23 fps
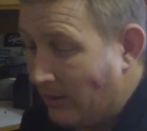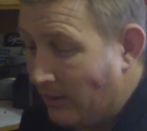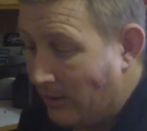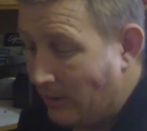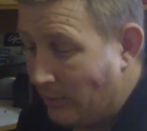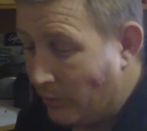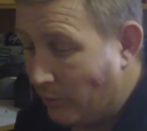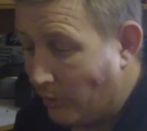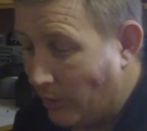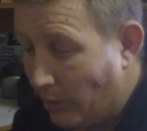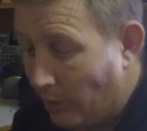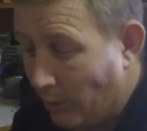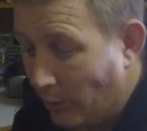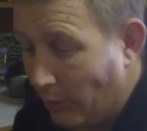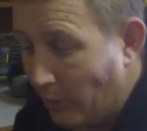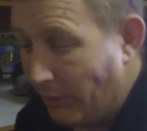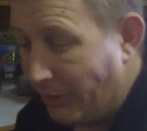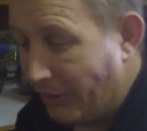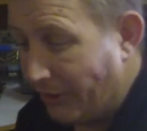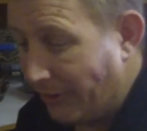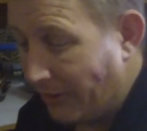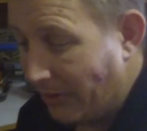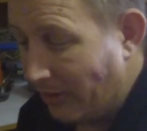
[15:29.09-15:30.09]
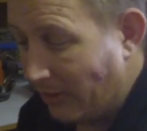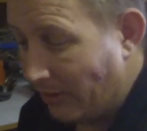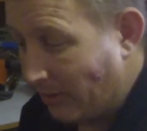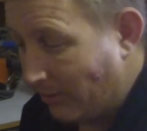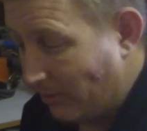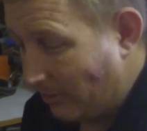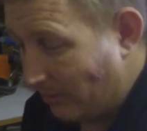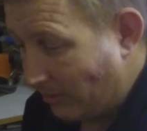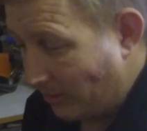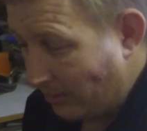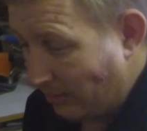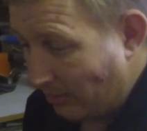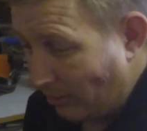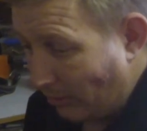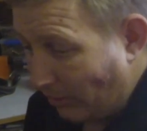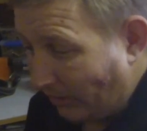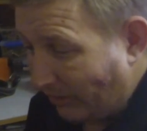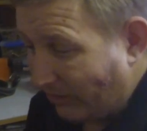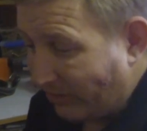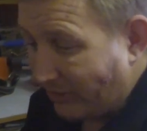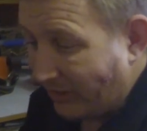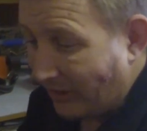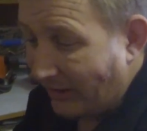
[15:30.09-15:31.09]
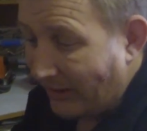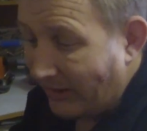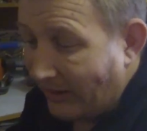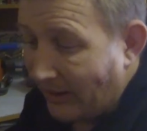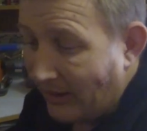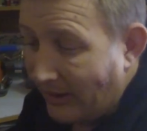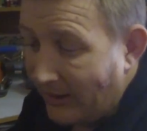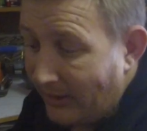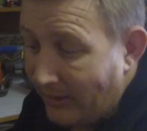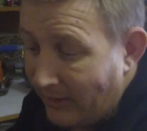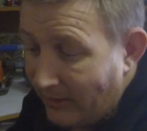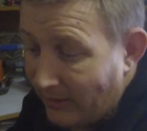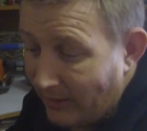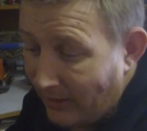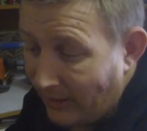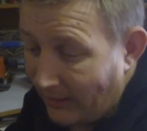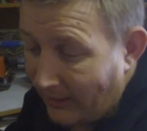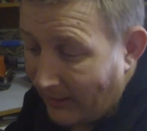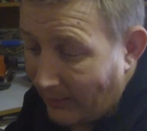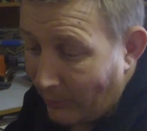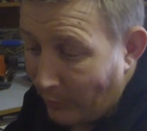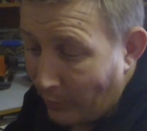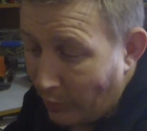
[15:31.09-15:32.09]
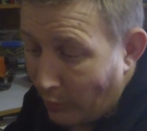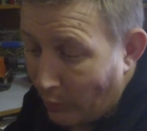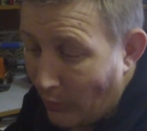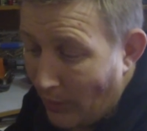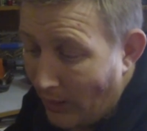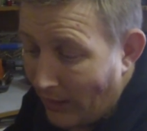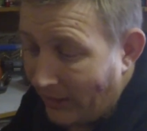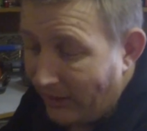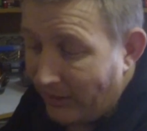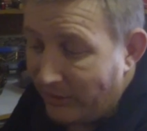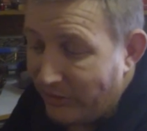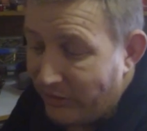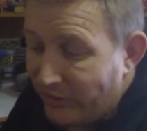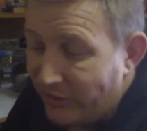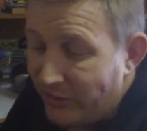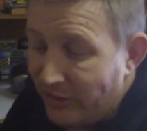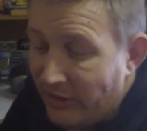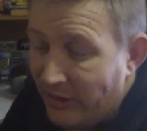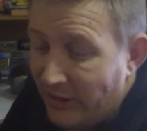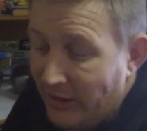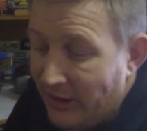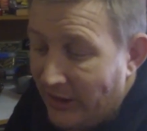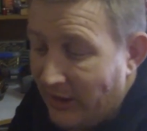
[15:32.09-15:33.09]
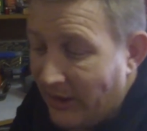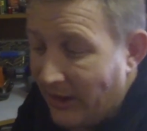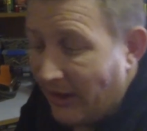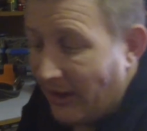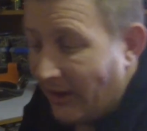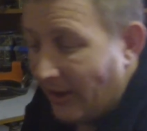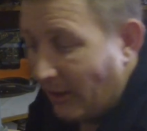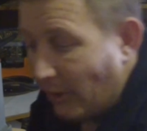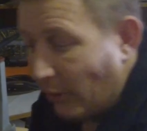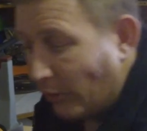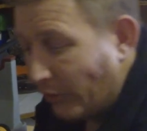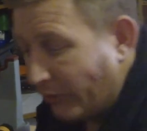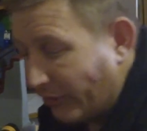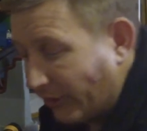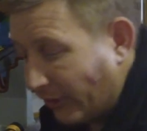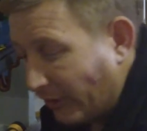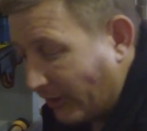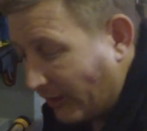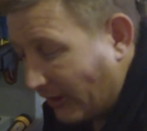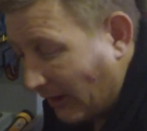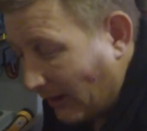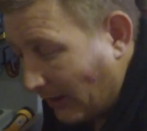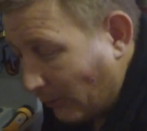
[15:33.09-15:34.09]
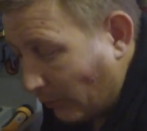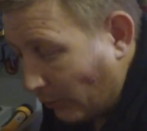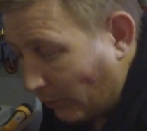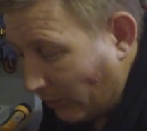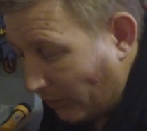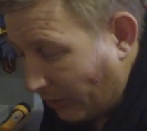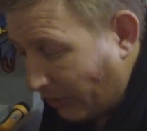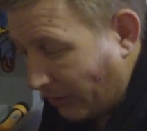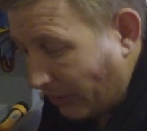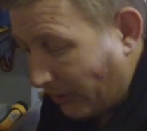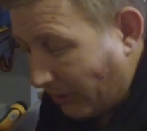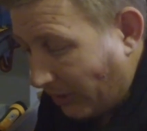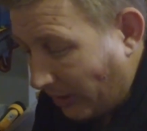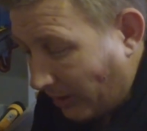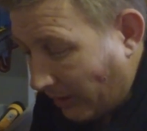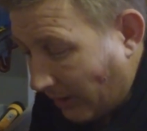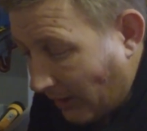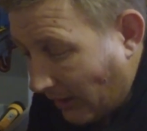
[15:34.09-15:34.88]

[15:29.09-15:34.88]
well worth it. Like I say again, they come with a 1-inch, and they also come with the